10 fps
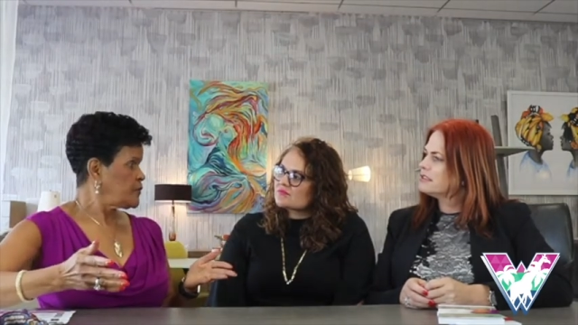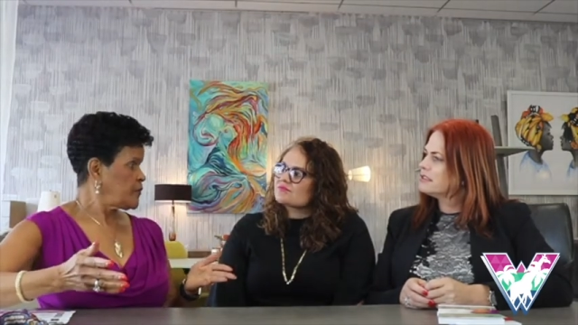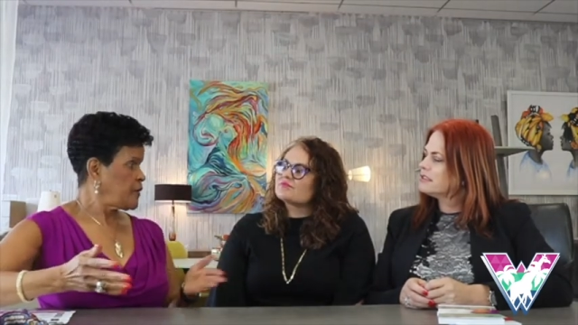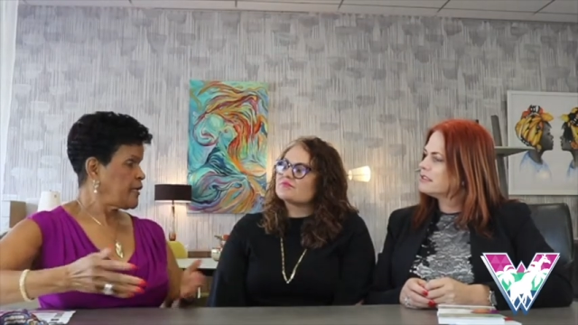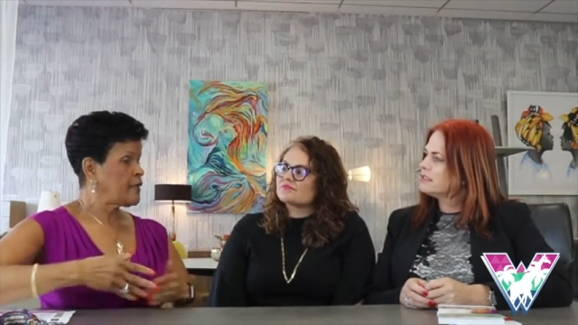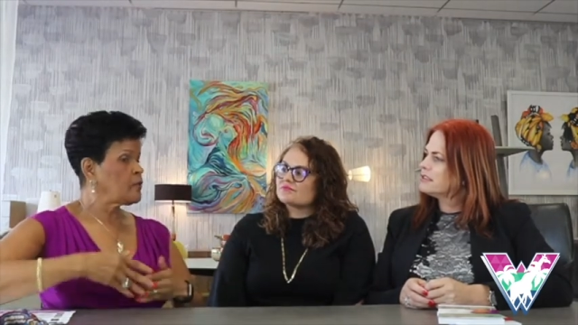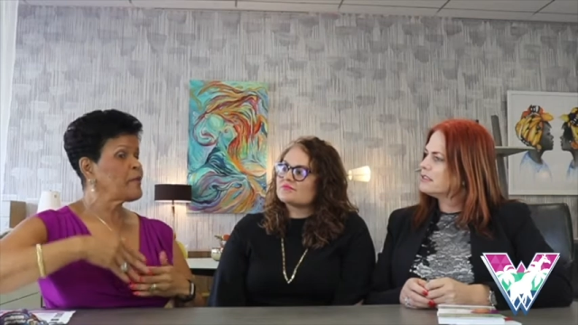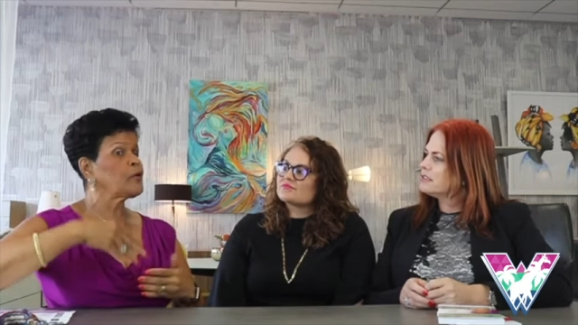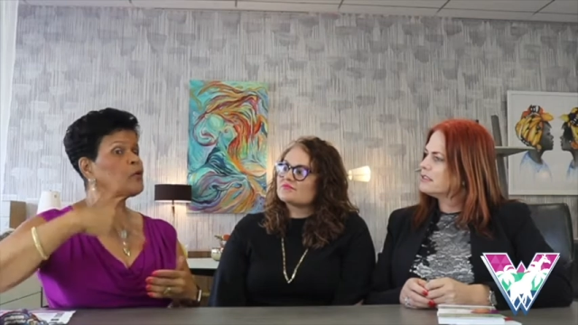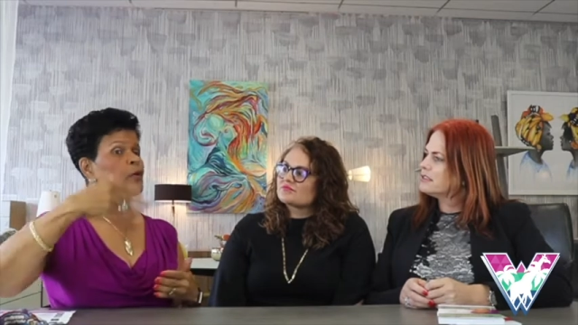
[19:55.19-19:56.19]
Speaker 1: for me mm -hmm. and mm-hmm.
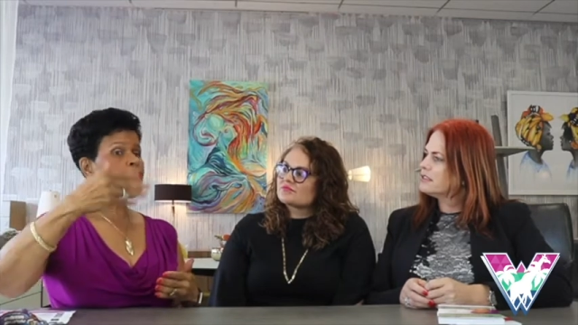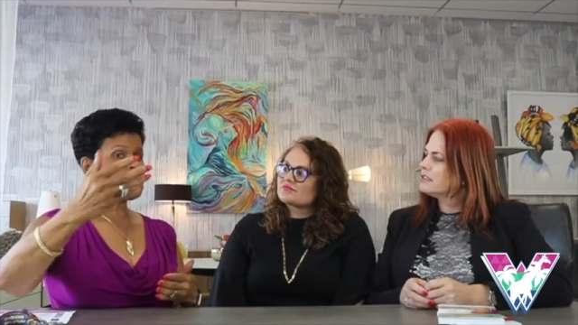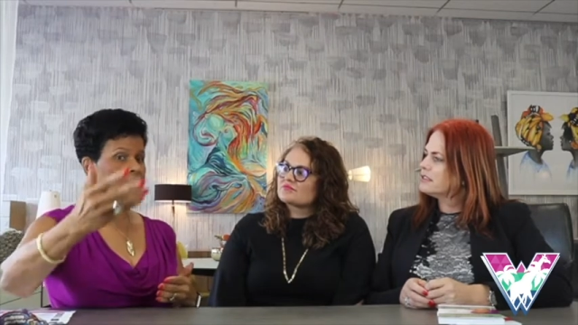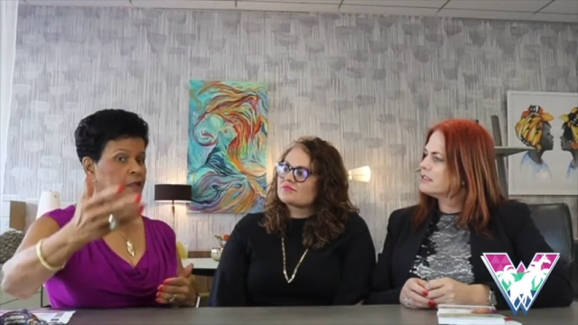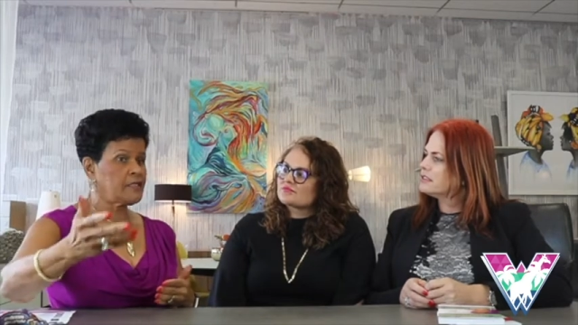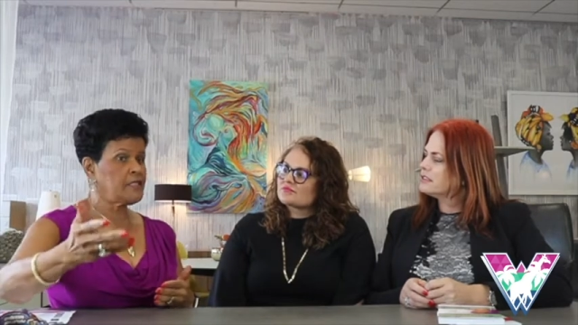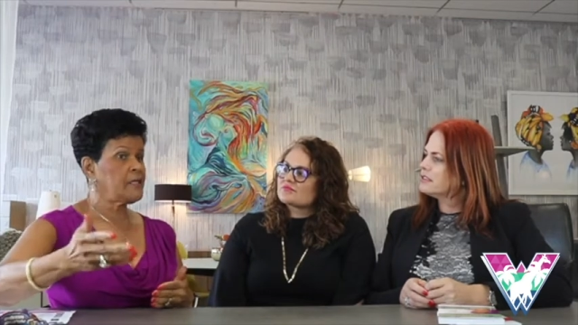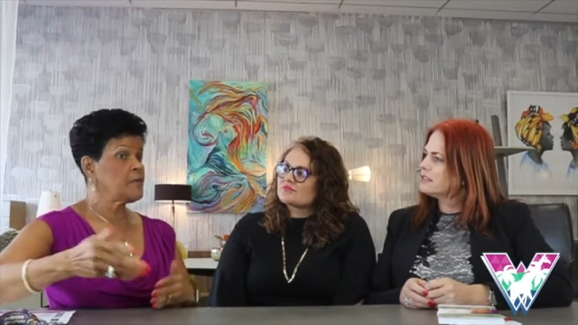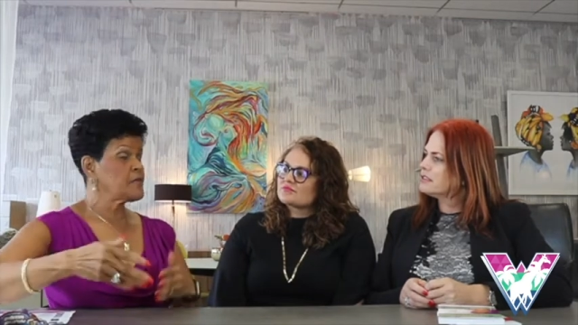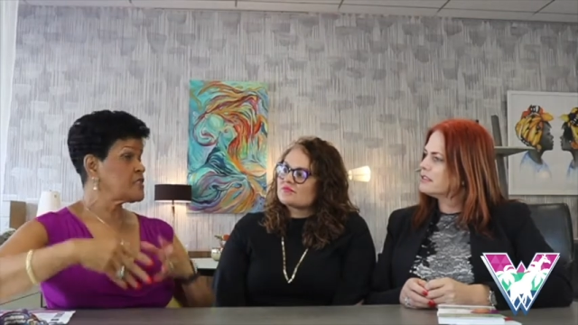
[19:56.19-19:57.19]
women who worked on other
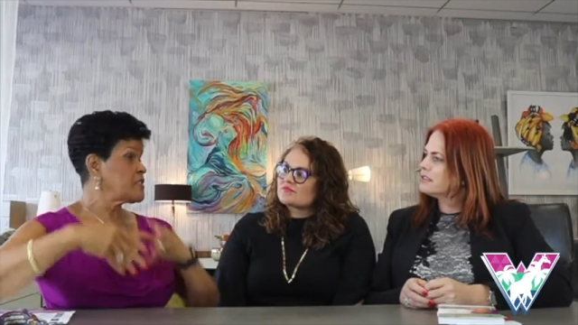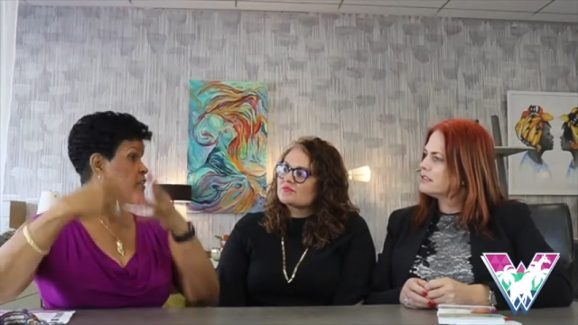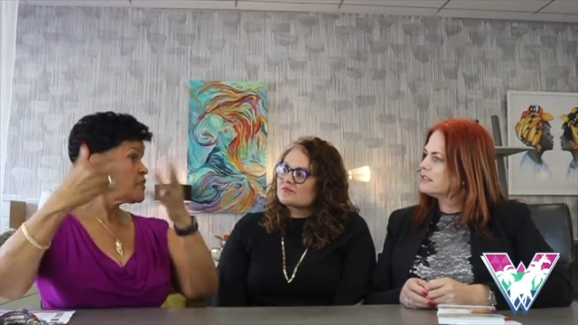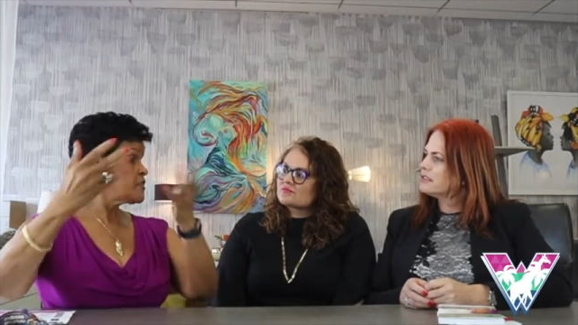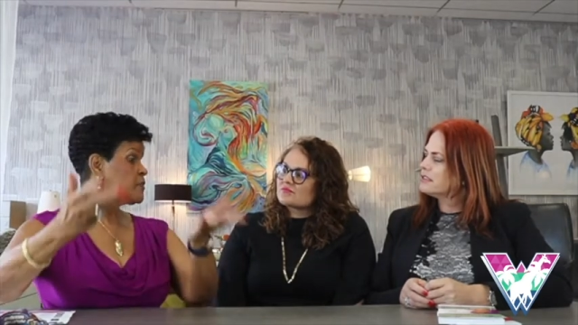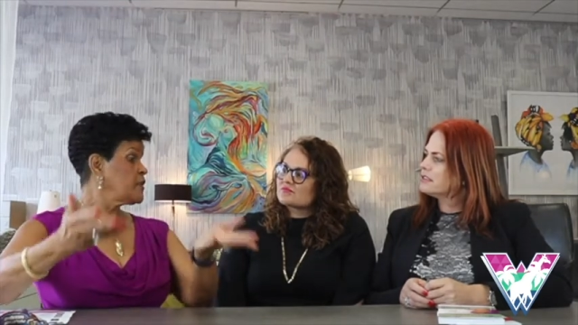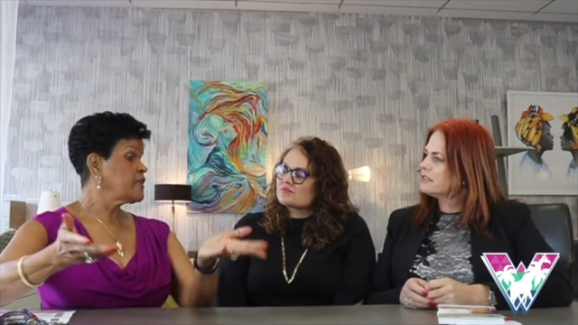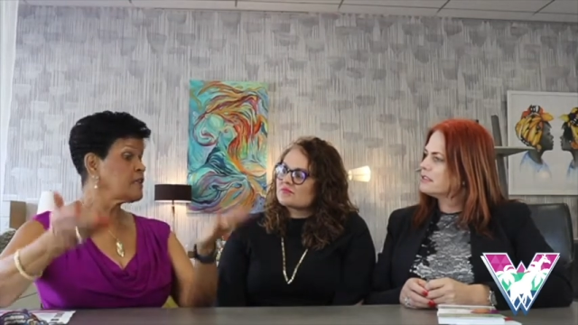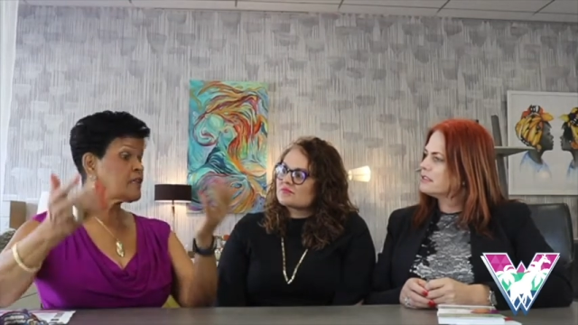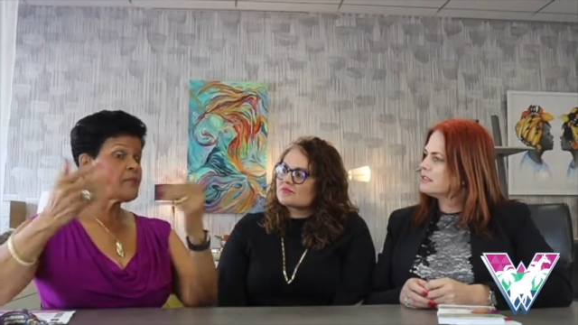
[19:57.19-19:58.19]
teams. Senior to me,
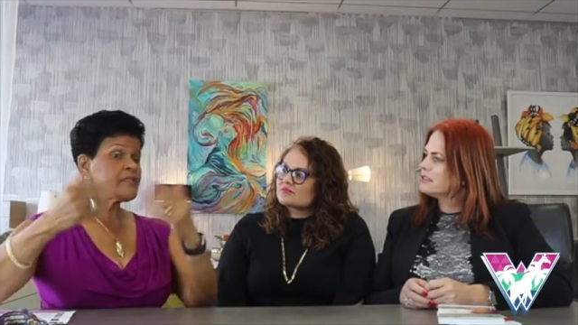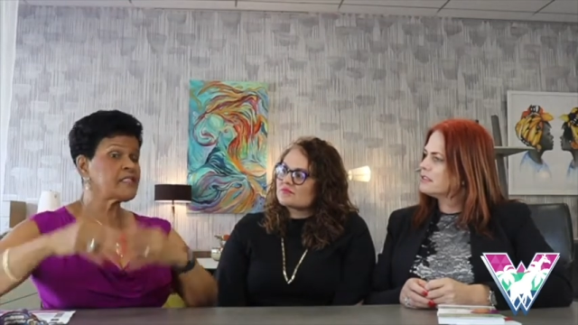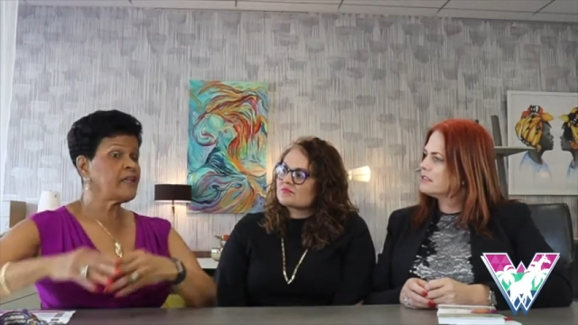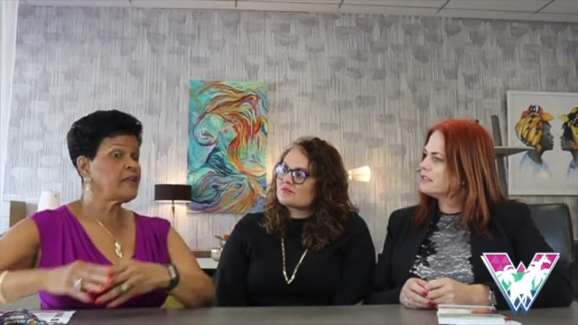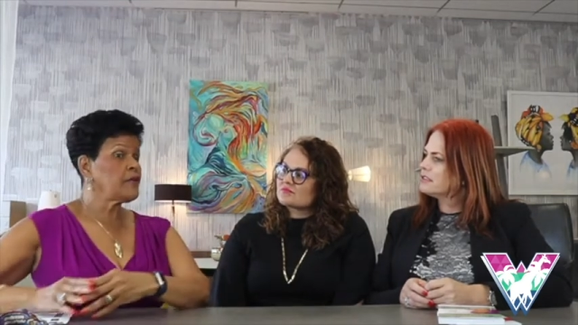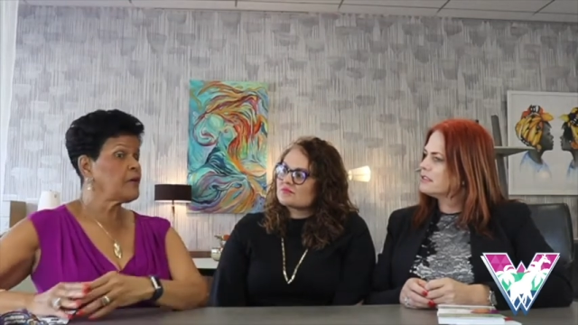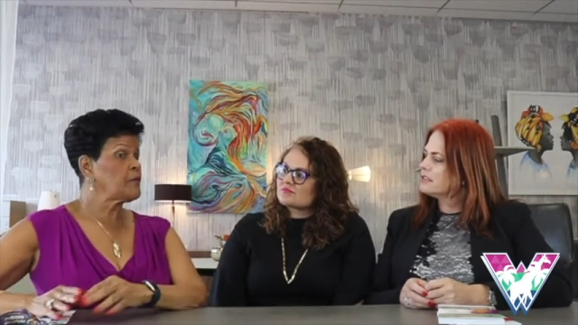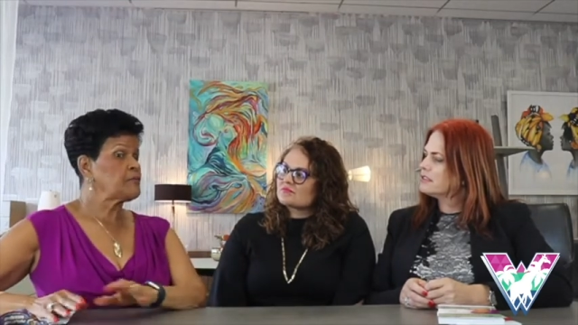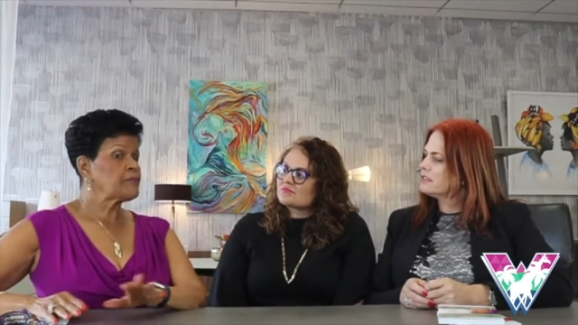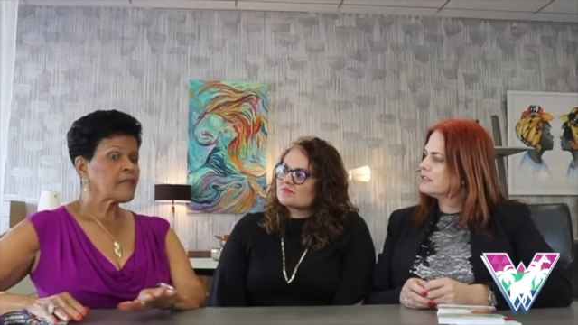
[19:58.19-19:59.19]
they'll come and say, you know,
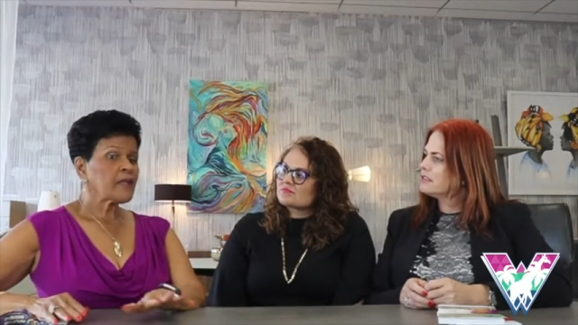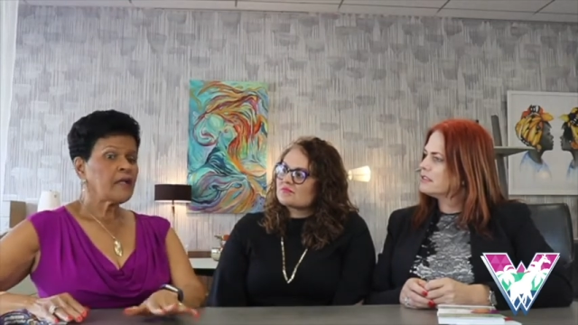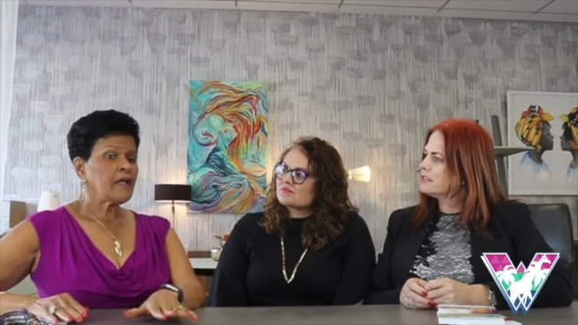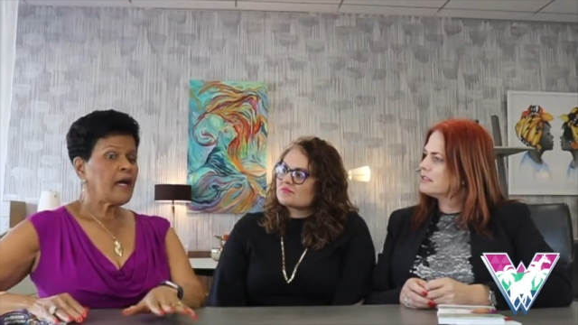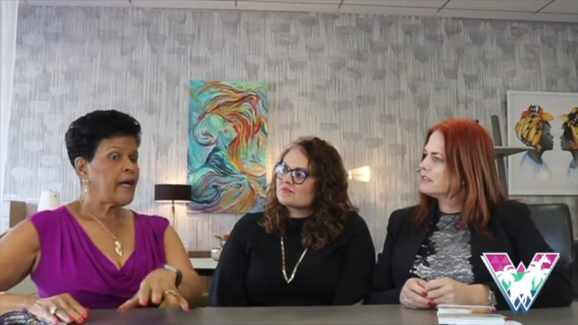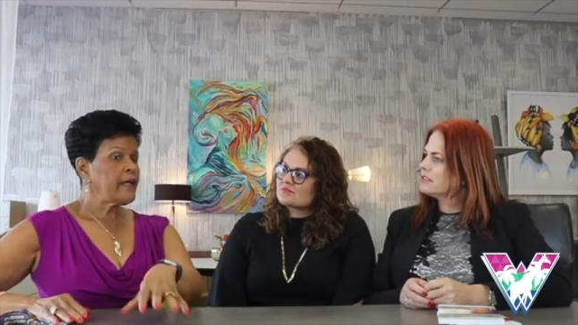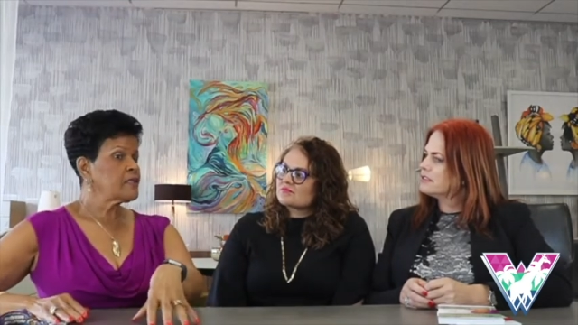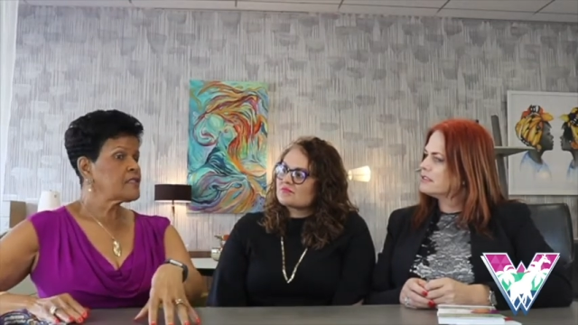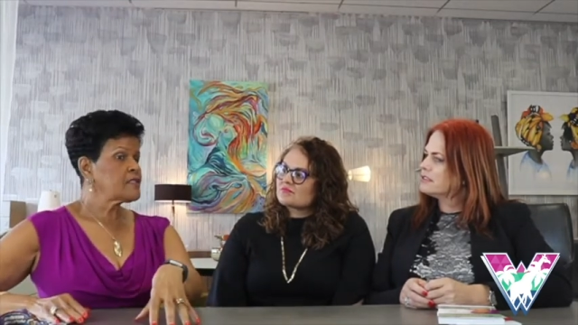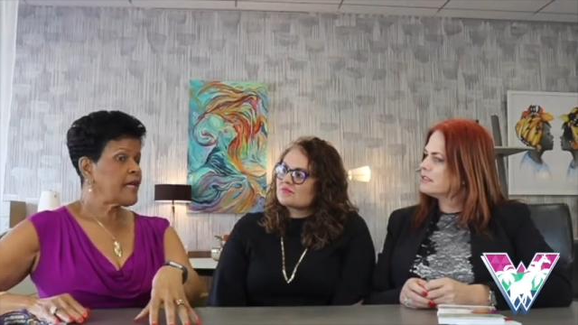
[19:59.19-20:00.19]
I
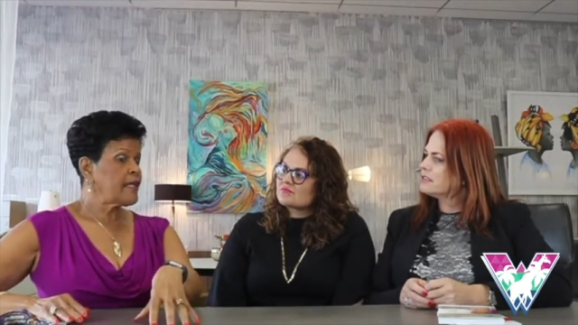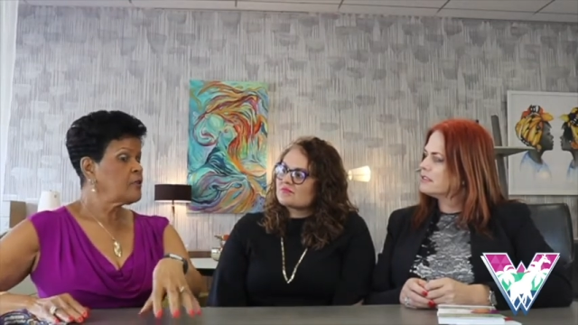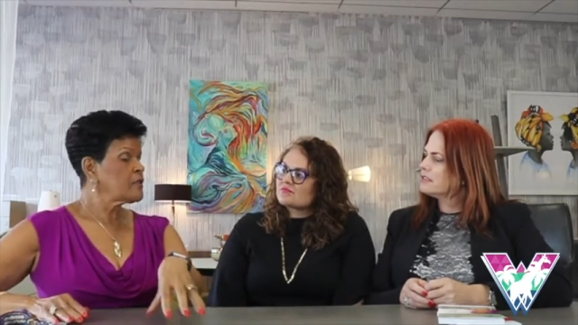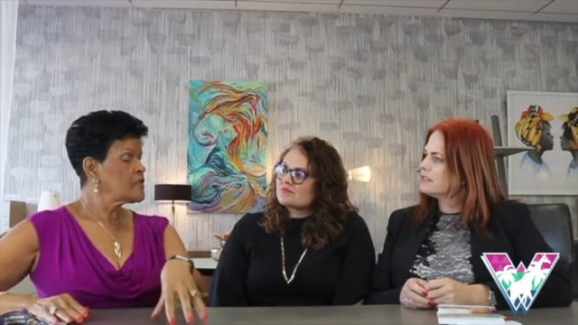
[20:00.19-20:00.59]
underst- I don't